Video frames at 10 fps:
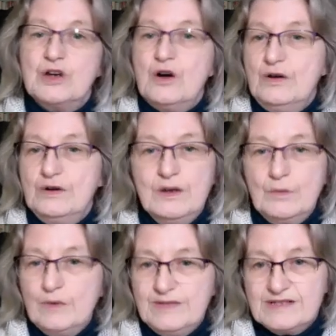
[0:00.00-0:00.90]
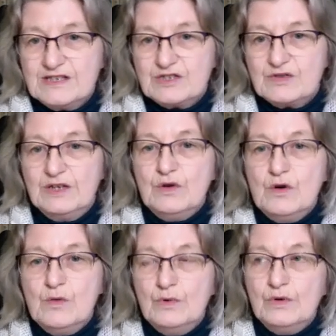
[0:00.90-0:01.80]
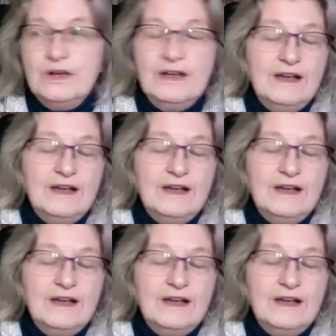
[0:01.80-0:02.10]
on women's history in Cornwall.